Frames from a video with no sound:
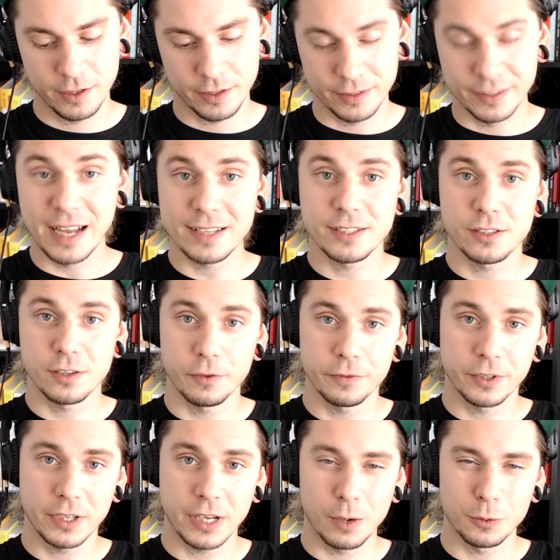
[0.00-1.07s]
That's
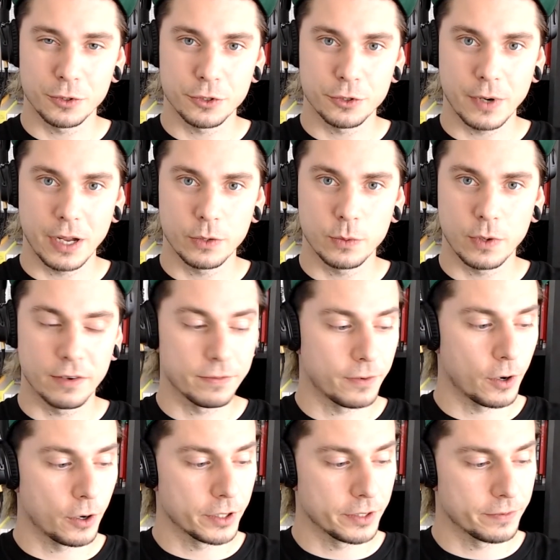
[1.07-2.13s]
something I would try to
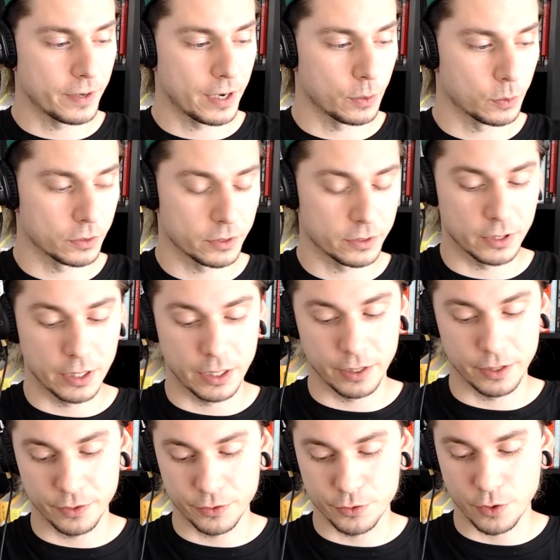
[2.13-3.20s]
avoid if I
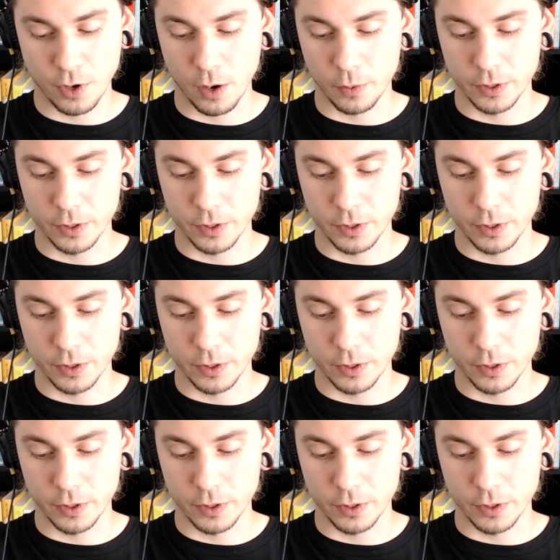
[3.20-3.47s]
would draw